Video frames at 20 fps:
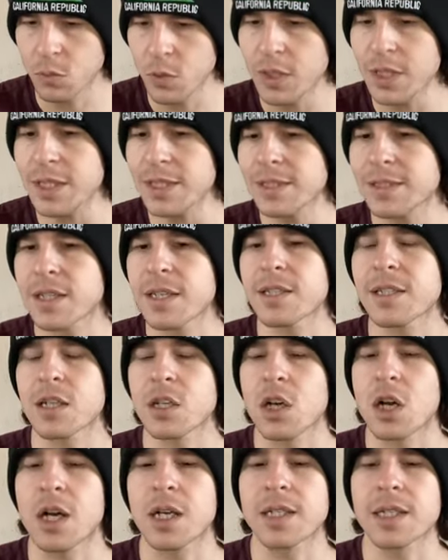is
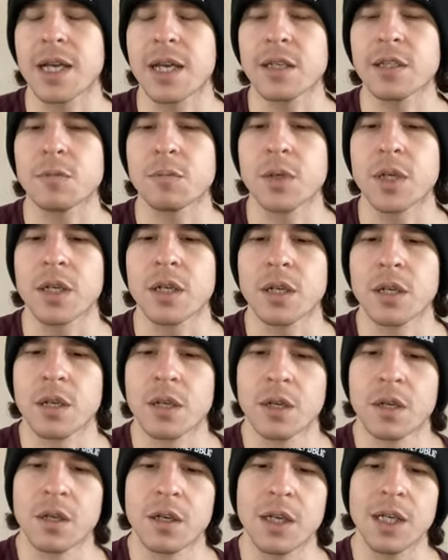in context, but
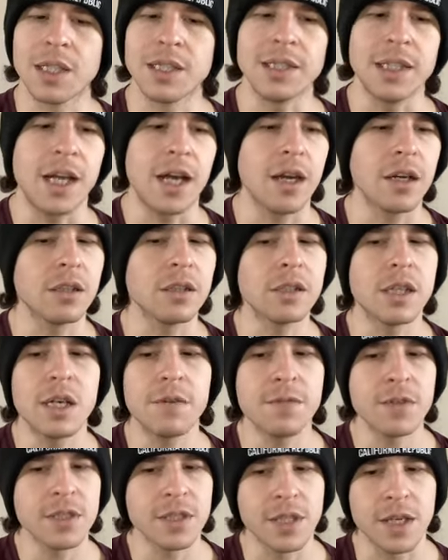a lot of
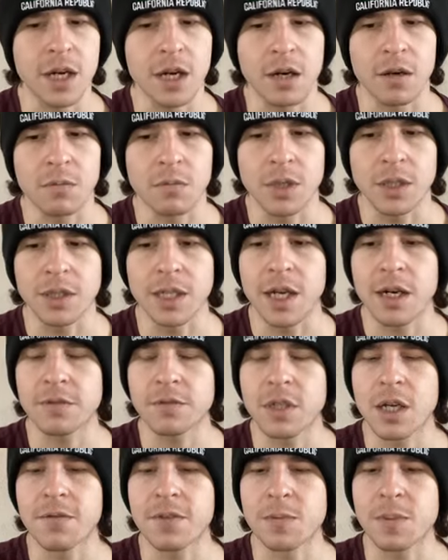love is there. A lot
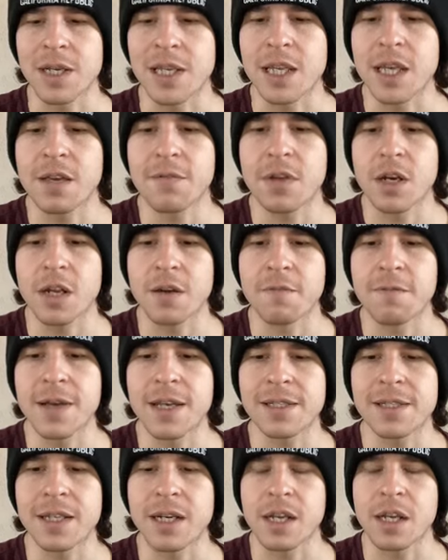of love has been given,
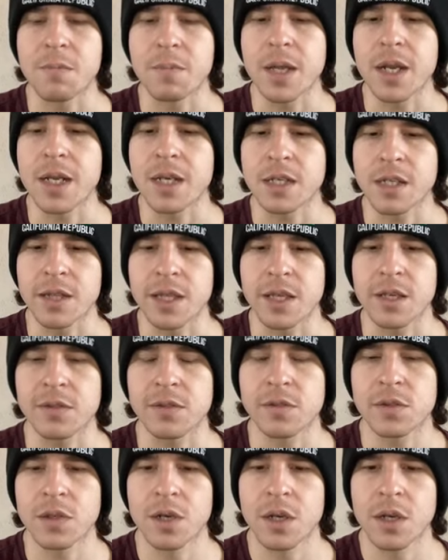invested, and committed to
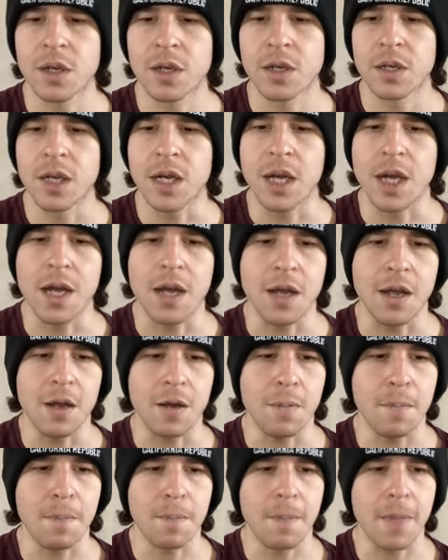this.
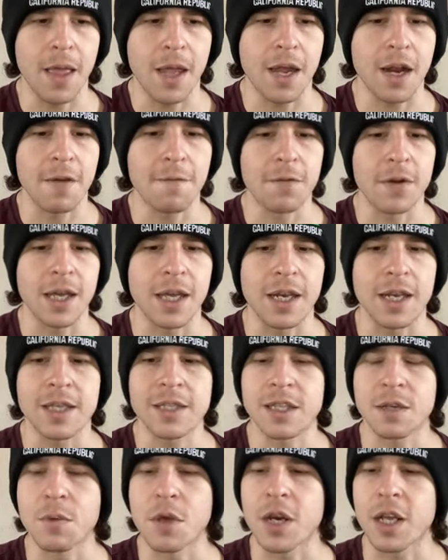I kind of feel like it
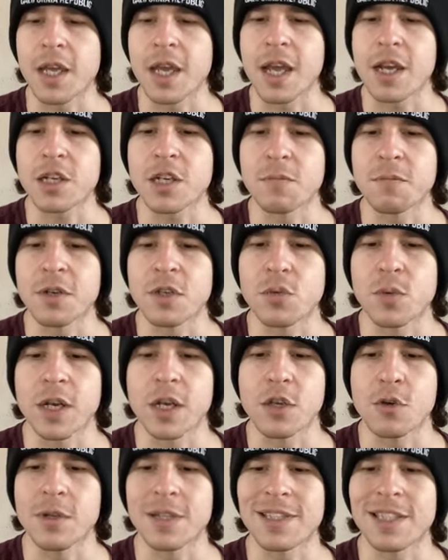is communication
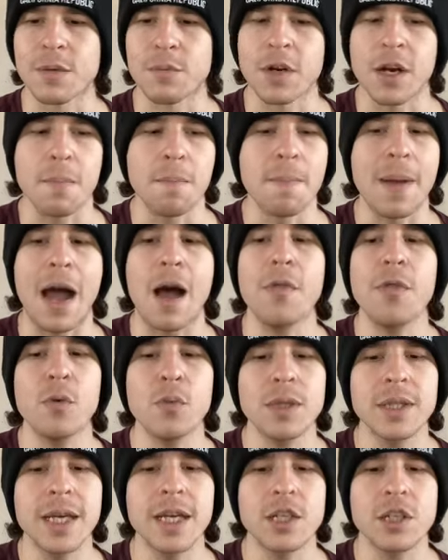between you and someone about the
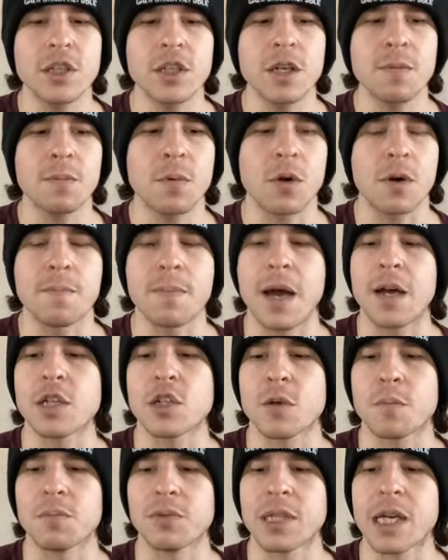relationship or
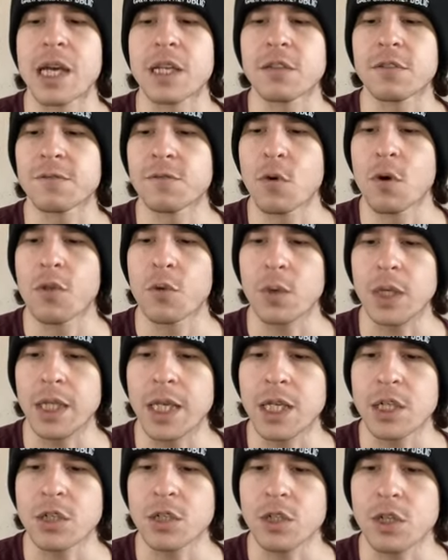about your plans for the
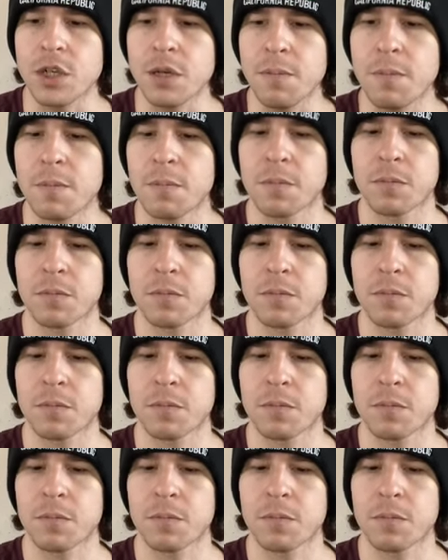relationship.